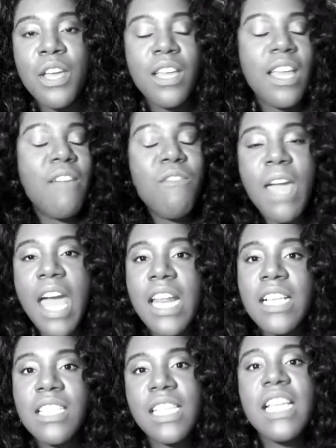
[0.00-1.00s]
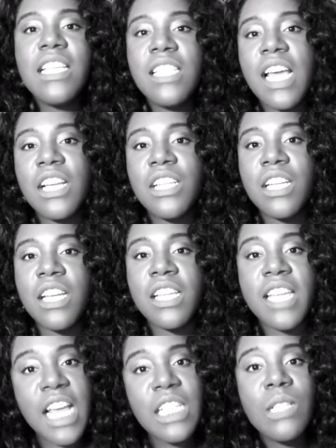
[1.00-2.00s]
If you had a C-section,
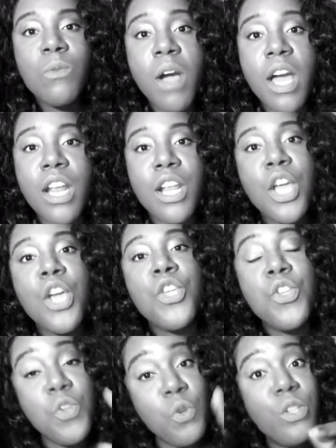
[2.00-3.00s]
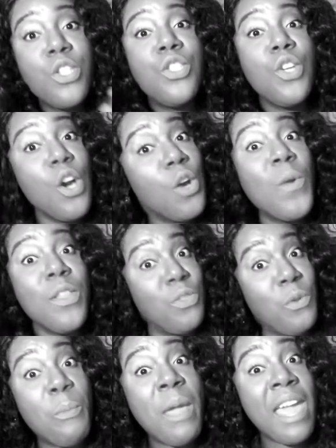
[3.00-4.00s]
guess what? You still went
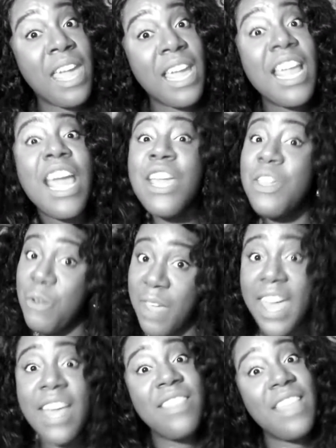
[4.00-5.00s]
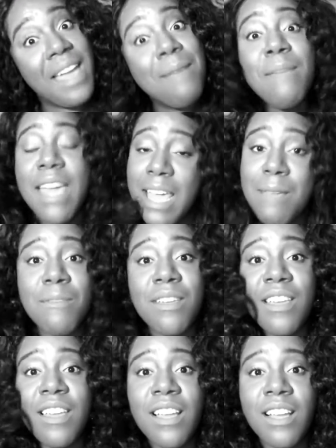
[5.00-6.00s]
through pain and you had that
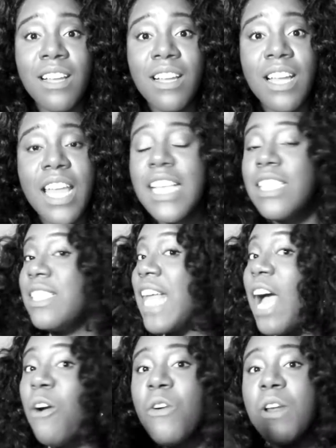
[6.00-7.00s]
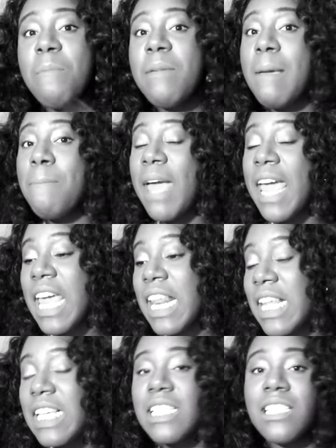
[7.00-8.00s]
baby. It's not going to be a
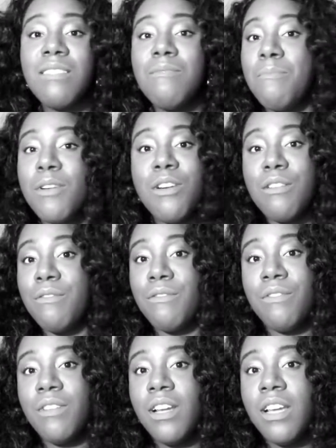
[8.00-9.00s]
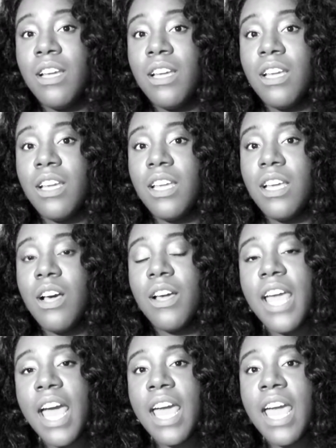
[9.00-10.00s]
painless birth.
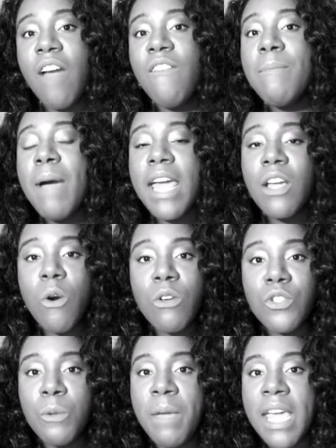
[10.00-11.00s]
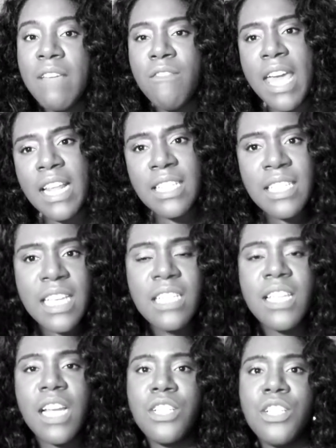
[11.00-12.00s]
Okay? Everybody goes through pain. If you had a
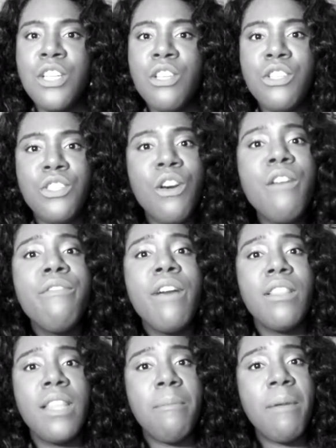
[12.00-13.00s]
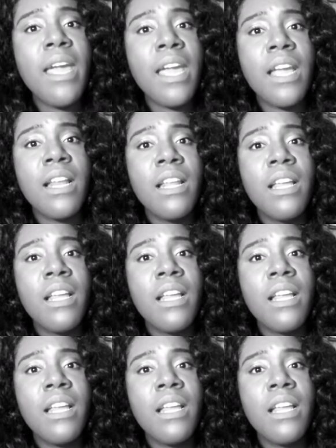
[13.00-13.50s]
C-section, you still felt the pain.